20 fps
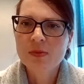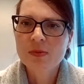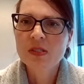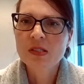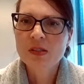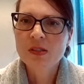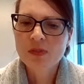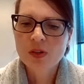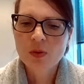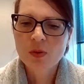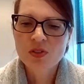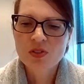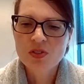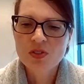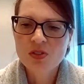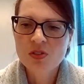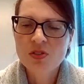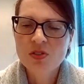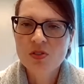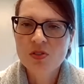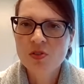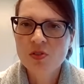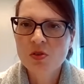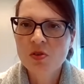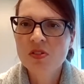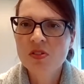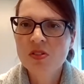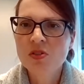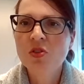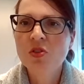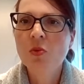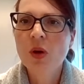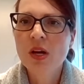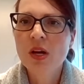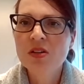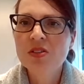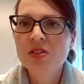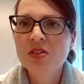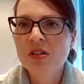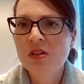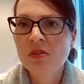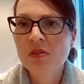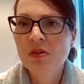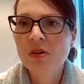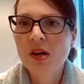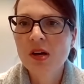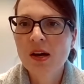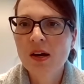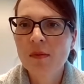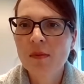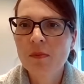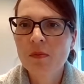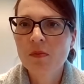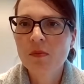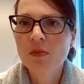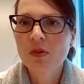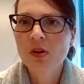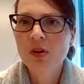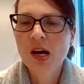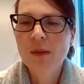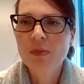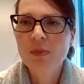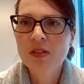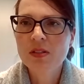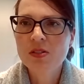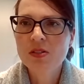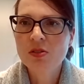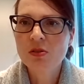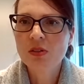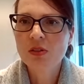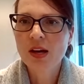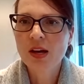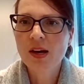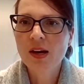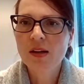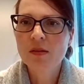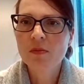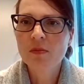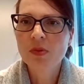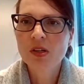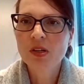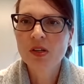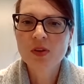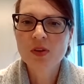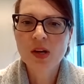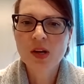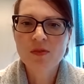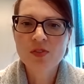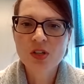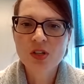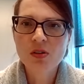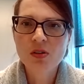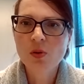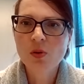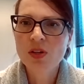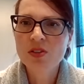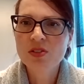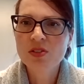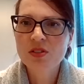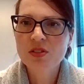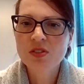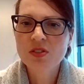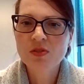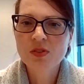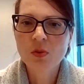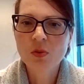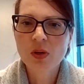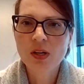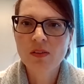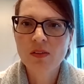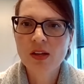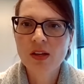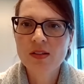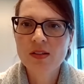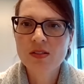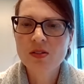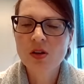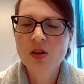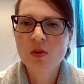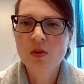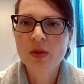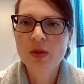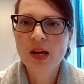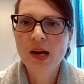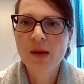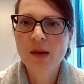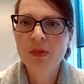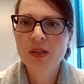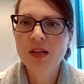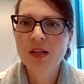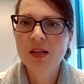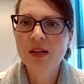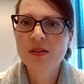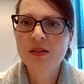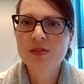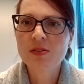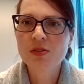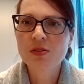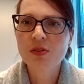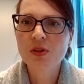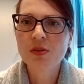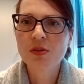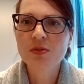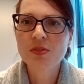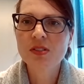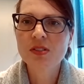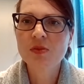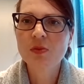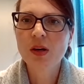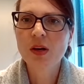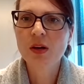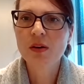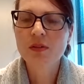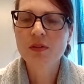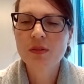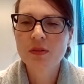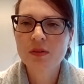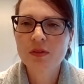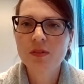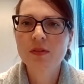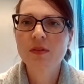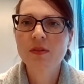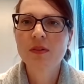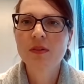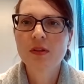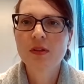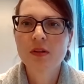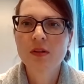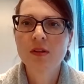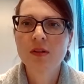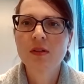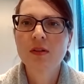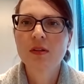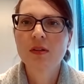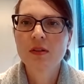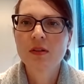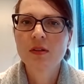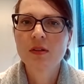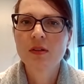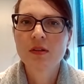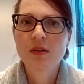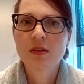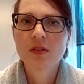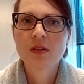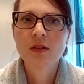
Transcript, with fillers: specific questions to your situ situation, and um, we're happy to do that. But if you have general questions, if you want to let us know, we'll be happy to answer those as well. And